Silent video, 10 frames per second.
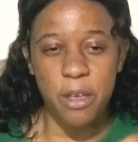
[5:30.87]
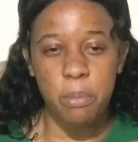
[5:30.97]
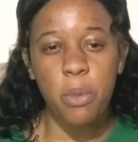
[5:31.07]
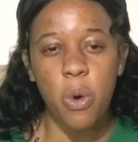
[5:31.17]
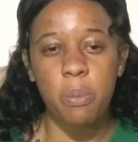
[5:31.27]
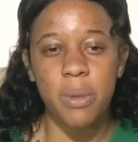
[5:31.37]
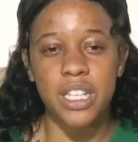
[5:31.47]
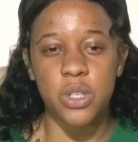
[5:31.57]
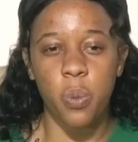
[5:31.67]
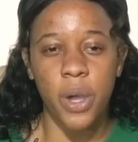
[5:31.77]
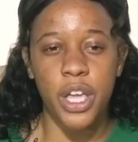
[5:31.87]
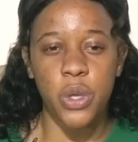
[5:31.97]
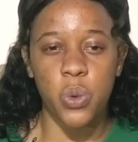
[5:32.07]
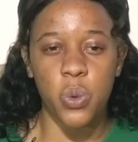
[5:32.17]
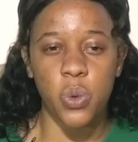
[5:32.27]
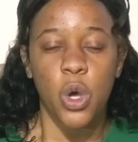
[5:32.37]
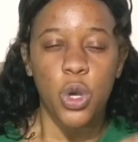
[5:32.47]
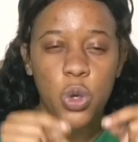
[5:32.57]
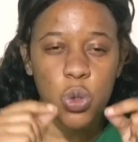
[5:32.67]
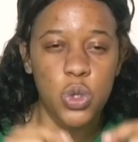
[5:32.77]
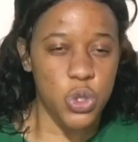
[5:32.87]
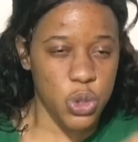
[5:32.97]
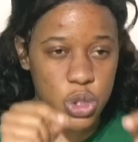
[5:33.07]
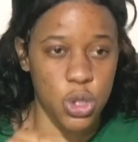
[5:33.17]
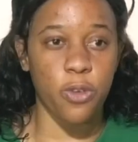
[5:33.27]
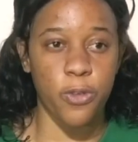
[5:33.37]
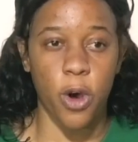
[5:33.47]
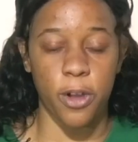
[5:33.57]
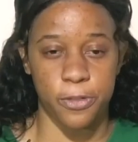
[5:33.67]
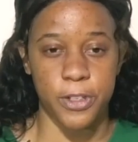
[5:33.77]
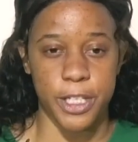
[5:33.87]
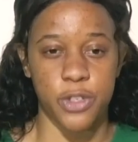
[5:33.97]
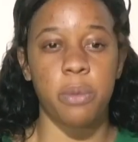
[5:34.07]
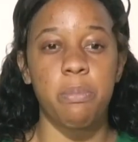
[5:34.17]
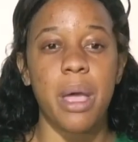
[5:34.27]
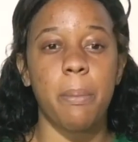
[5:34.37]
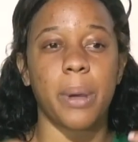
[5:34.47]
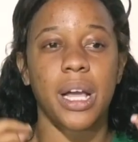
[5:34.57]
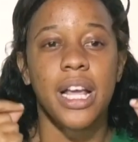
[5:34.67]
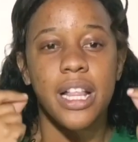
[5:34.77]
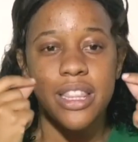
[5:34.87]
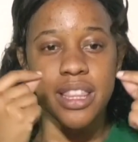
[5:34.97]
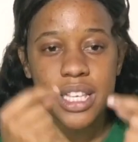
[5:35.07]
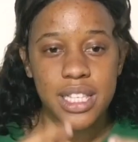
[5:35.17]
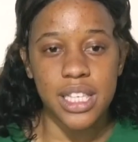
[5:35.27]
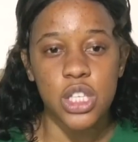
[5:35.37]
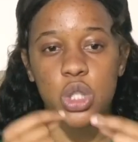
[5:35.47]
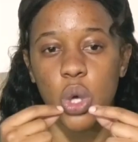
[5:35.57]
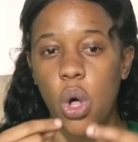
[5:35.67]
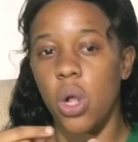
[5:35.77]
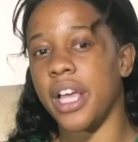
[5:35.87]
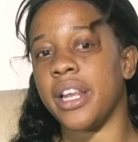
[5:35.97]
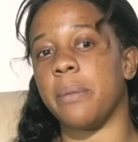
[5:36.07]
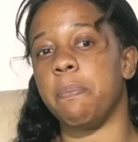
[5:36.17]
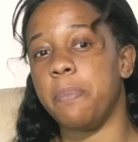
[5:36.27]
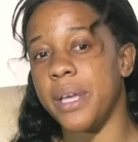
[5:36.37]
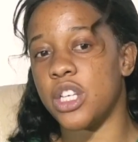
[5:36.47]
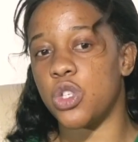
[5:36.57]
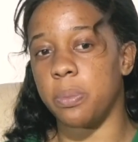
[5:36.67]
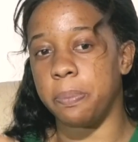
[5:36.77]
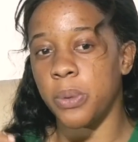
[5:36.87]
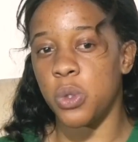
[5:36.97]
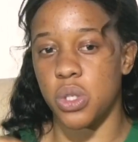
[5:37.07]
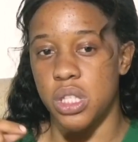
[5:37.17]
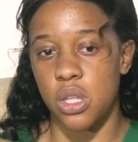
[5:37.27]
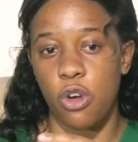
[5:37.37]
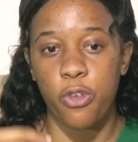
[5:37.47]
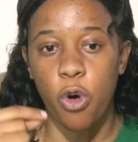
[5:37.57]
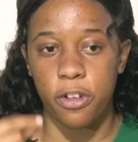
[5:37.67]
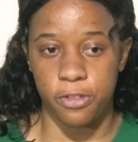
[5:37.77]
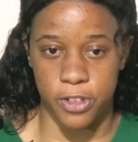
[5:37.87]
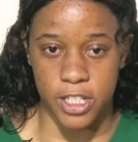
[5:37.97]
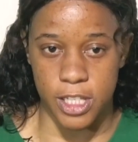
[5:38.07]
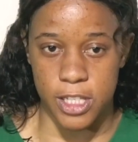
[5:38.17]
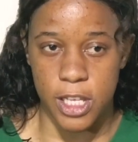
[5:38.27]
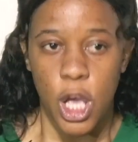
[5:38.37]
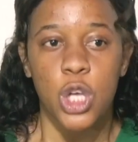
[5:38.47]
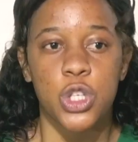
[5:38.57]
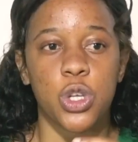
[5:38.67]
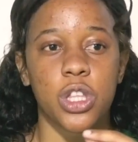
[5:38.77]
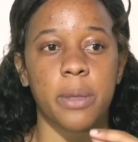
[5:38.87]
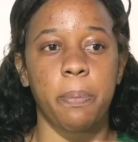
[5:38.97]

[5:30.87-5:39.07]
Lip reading: the moment where you lose your self-confidence. Remember, this is all in a bid to build your self-confidence. So the